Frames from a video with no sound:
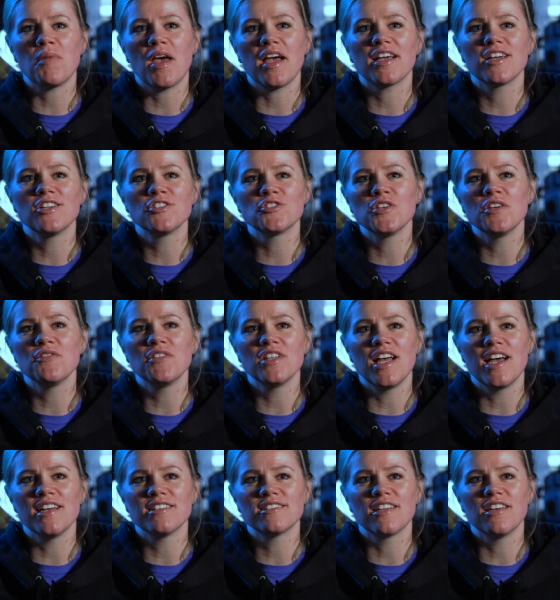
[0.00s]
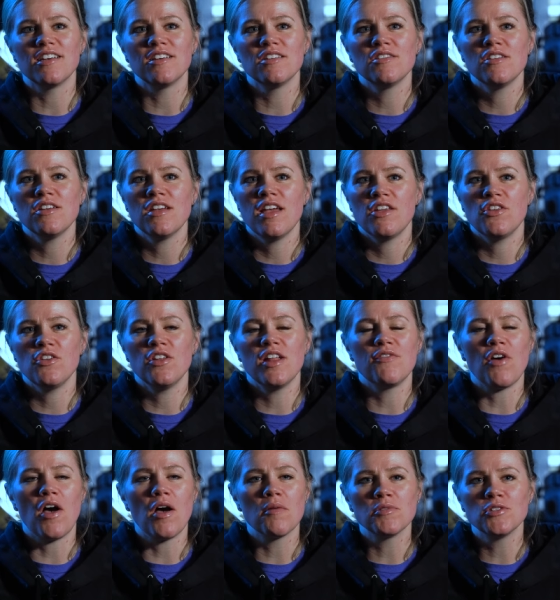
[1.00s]
backcountry of Alaska. You'll
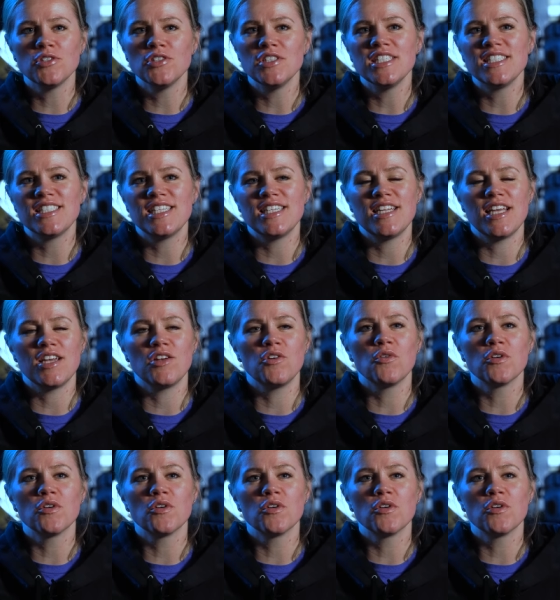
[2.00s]
have opportunities to take